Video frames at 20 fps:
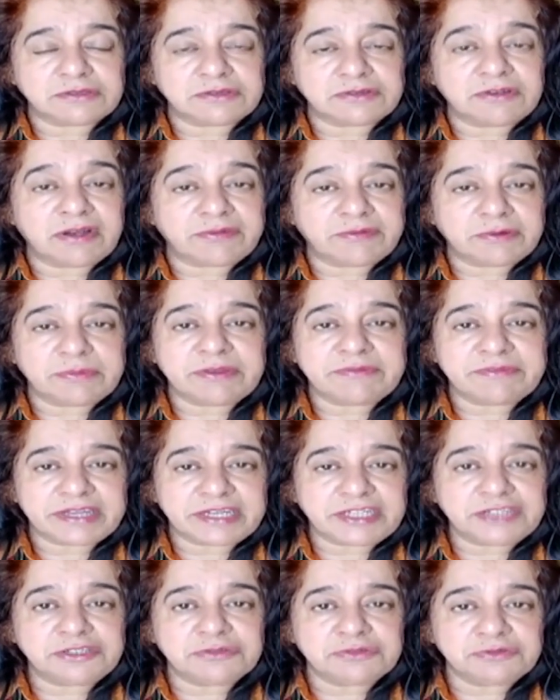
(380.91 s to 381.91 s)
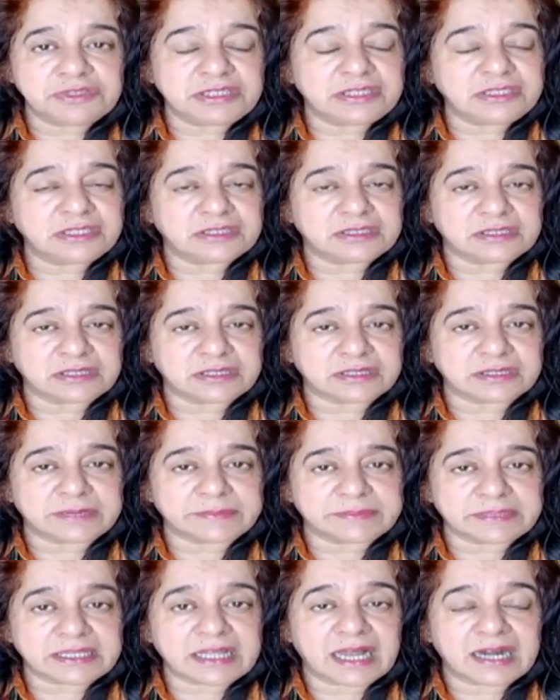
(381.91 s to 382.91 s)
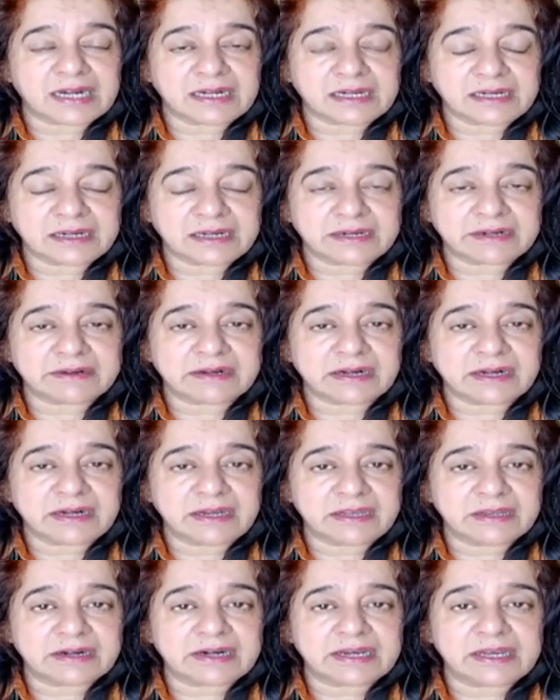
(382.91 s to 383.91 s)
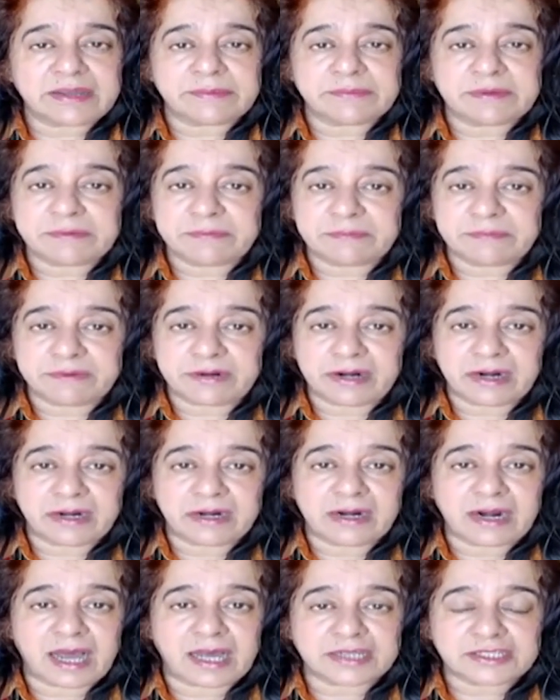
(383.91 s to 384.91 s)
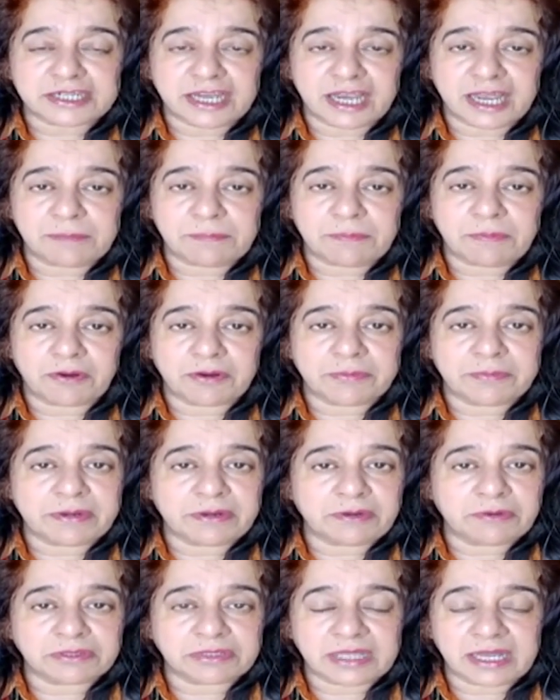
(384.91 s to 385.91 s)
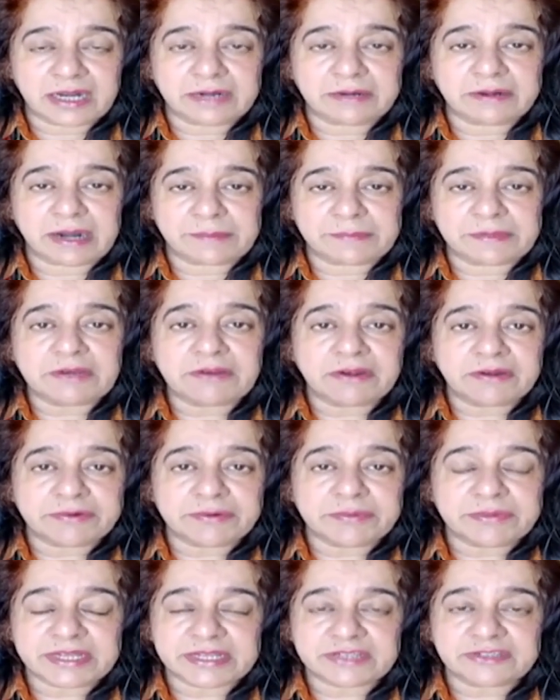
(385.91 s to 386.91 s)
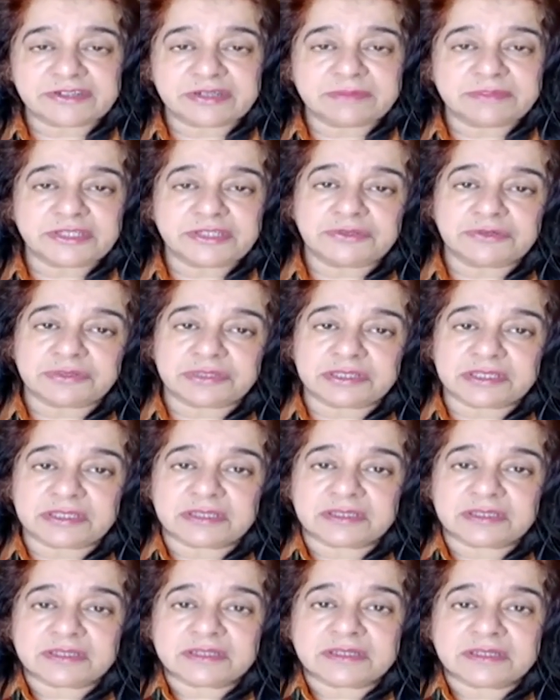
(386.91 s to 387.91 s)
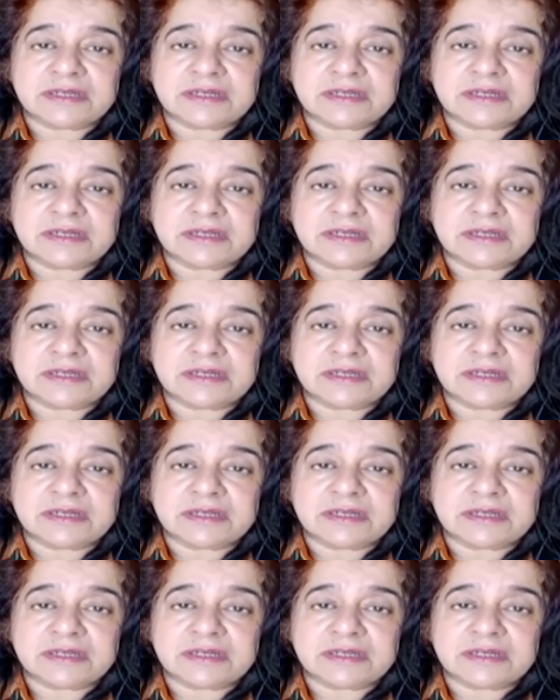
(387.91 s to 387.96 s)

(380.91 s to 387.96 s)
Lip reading: So you have to be very choosy this year. I mean, that clearly, I mean, large cap or below that, I mean, you have to be extremely choosy this year.